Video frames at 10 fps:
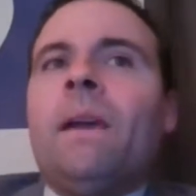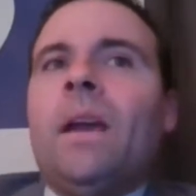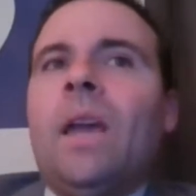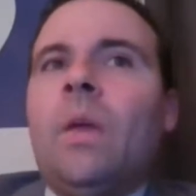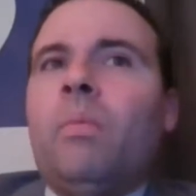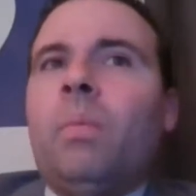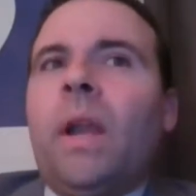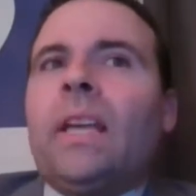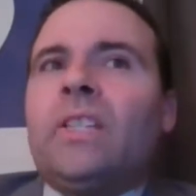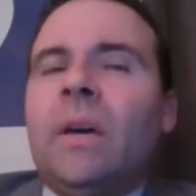He
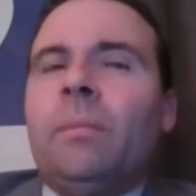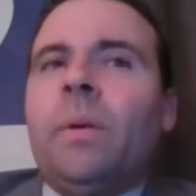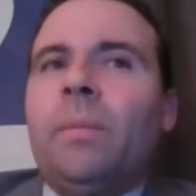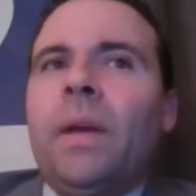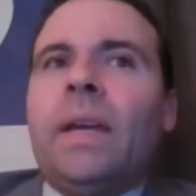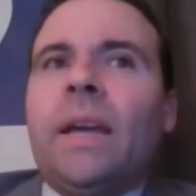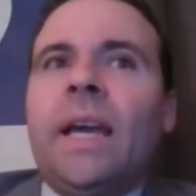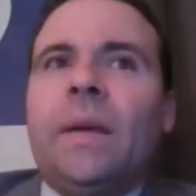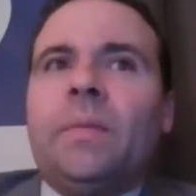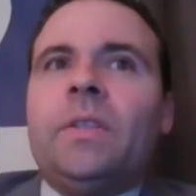plays up in big
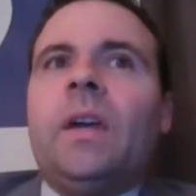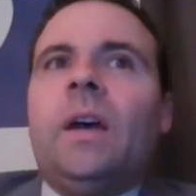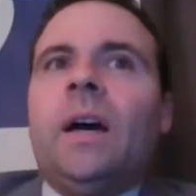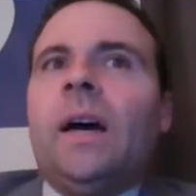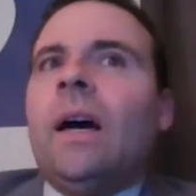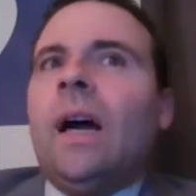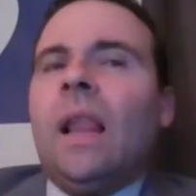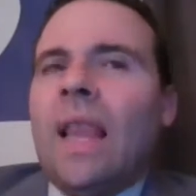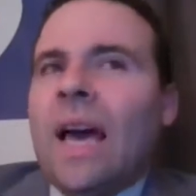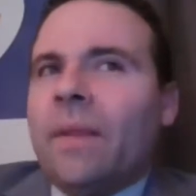games. A
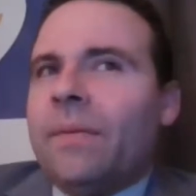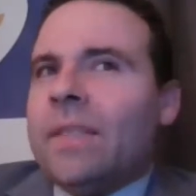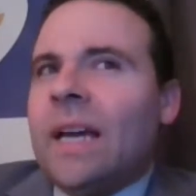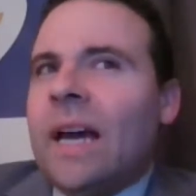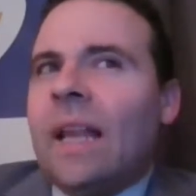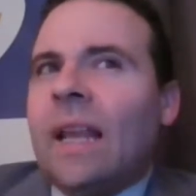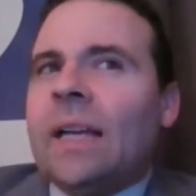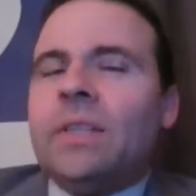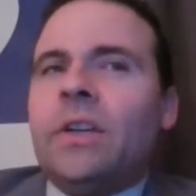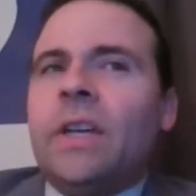lot of his
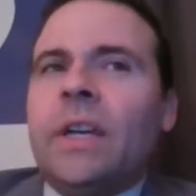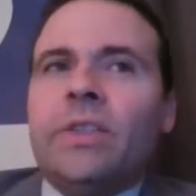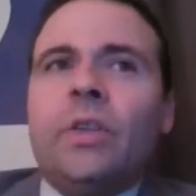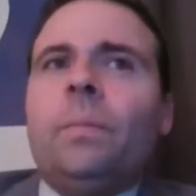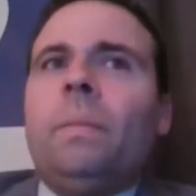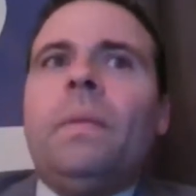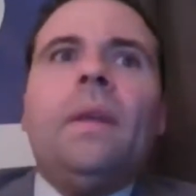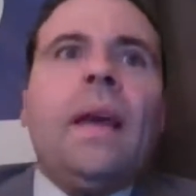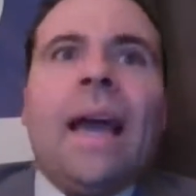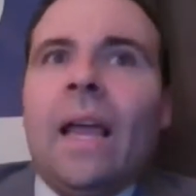highlights are against
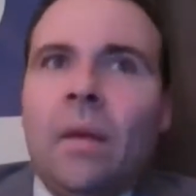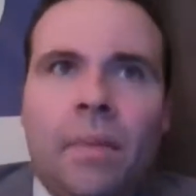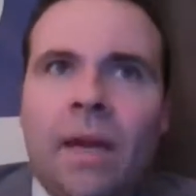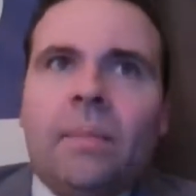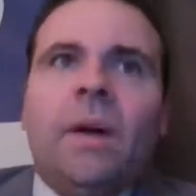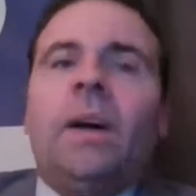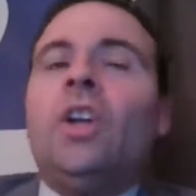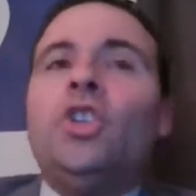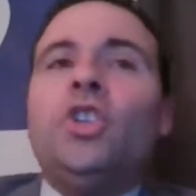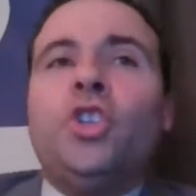Alabama,
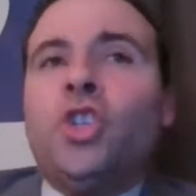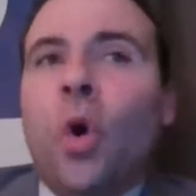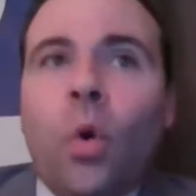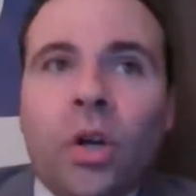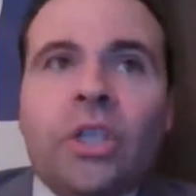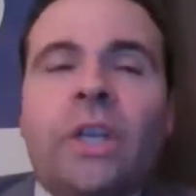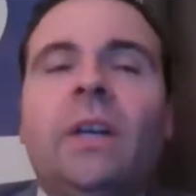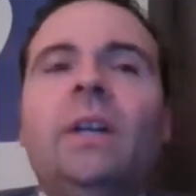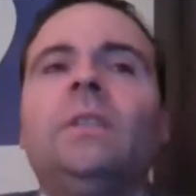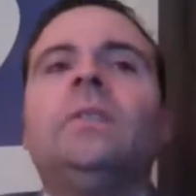Georgia,
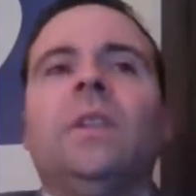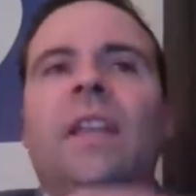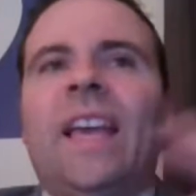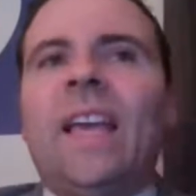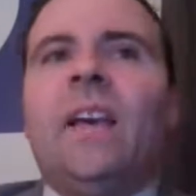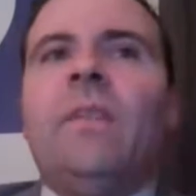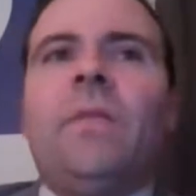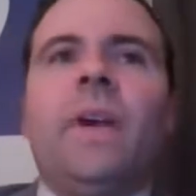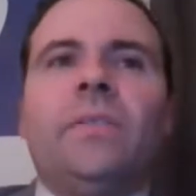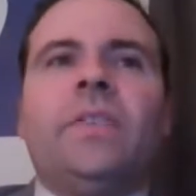
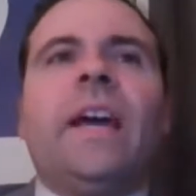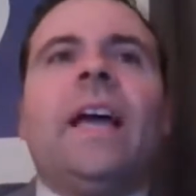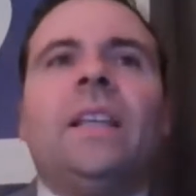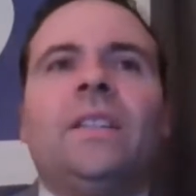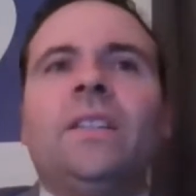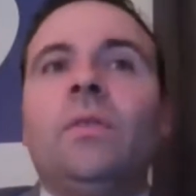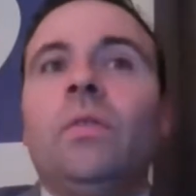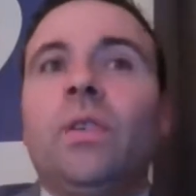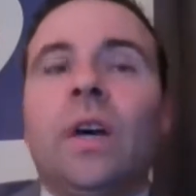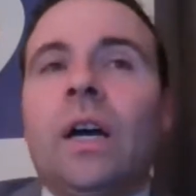NFL
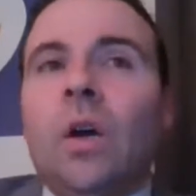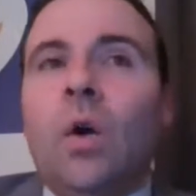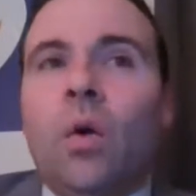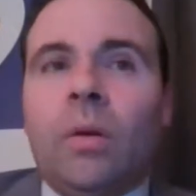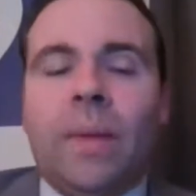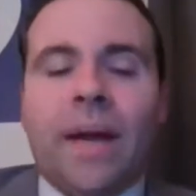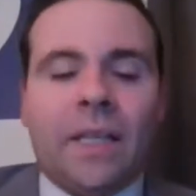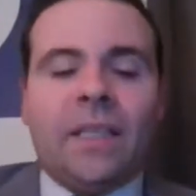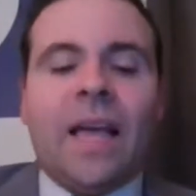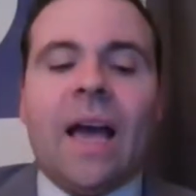talented
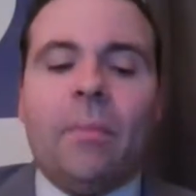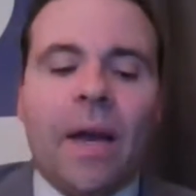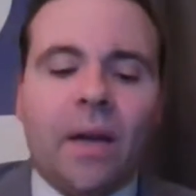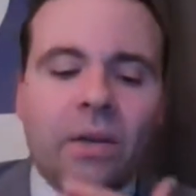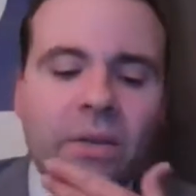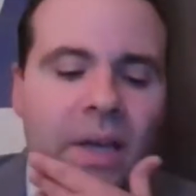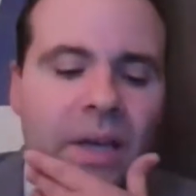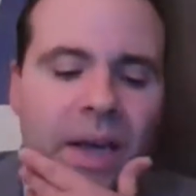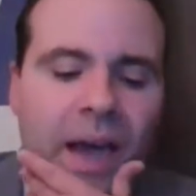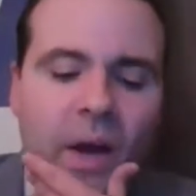cornerbacks, linebackers,
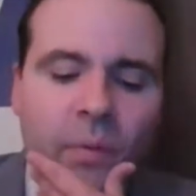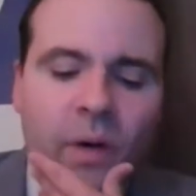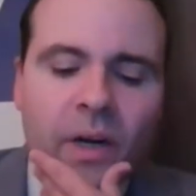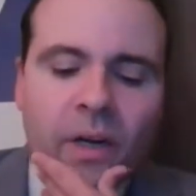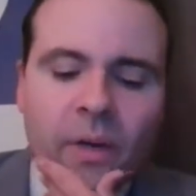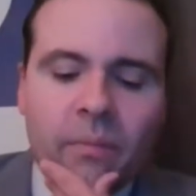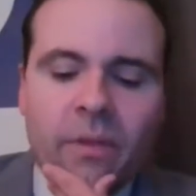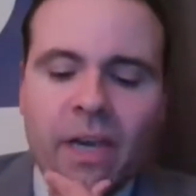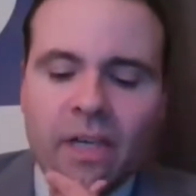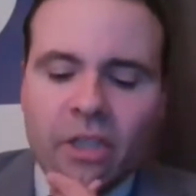outrunning them,
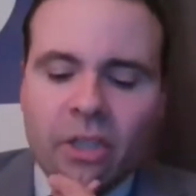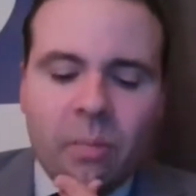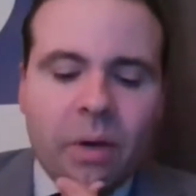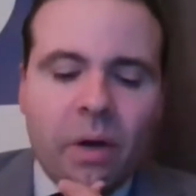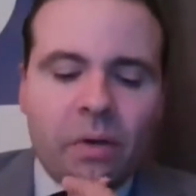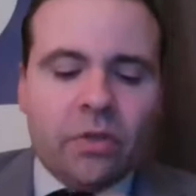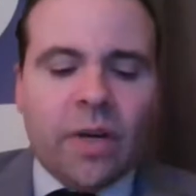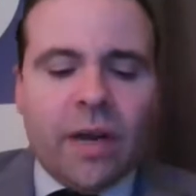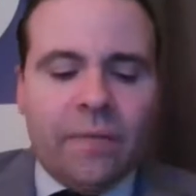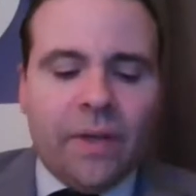catches the ball in
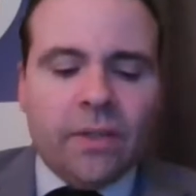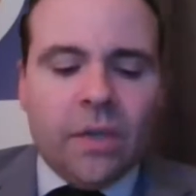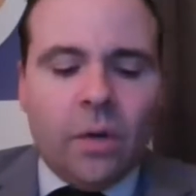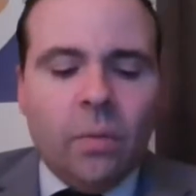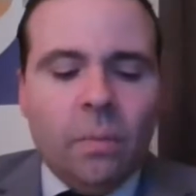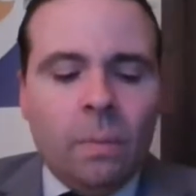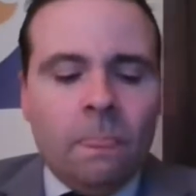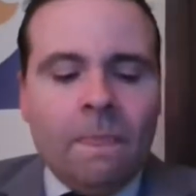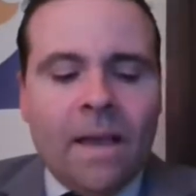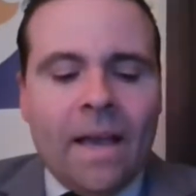traffic. So
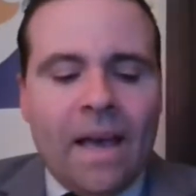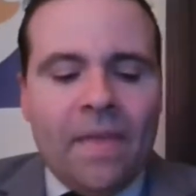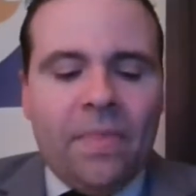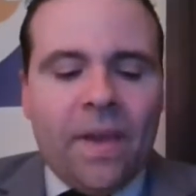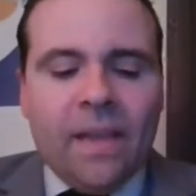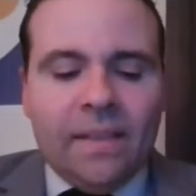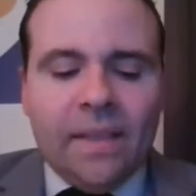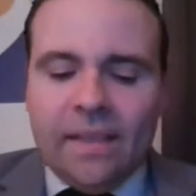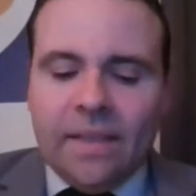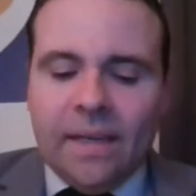I think that